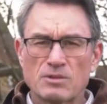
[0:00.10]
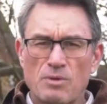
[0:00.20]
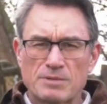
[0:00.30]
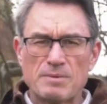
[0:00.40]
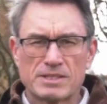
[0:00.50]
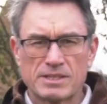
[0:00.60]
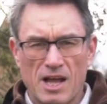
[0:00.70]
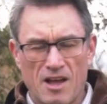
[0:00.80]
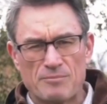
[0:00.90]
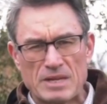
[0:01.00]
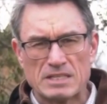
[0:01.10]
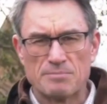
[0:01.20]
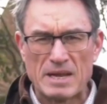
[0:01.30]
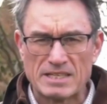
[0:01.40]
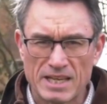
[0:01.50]
at Westminster have been
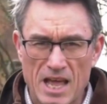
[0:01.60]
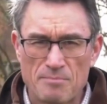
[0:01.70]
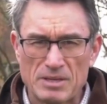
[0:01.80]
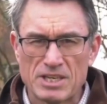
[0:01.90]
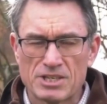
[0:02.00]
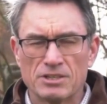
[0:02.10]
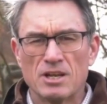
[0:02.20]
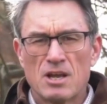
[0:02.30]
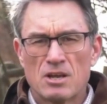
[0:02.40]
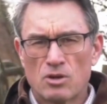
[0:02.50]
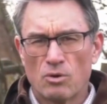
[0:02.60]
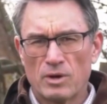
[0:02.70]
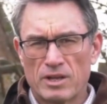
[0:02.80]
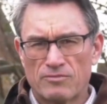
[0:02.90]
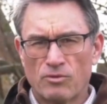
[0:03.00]
debating a petition
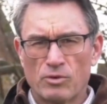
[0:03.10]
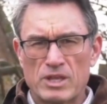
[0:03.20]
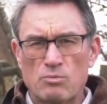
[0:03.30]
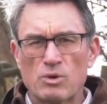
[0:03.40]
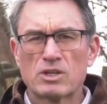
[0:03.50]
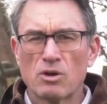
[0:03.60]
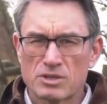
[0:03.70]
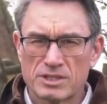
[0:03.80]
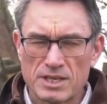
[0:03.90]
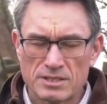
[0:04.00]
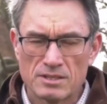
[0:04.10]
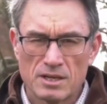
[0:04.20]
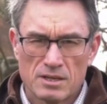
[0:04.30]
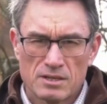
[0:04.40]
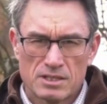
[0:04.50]
calling for the woodcock season
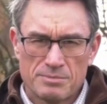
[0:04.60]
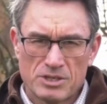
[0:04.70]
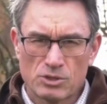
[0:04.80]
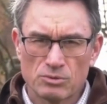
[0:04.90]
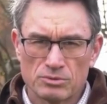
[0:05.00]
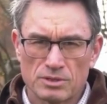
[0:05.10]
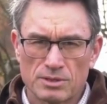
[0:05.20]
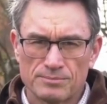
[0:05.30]
to be shortened.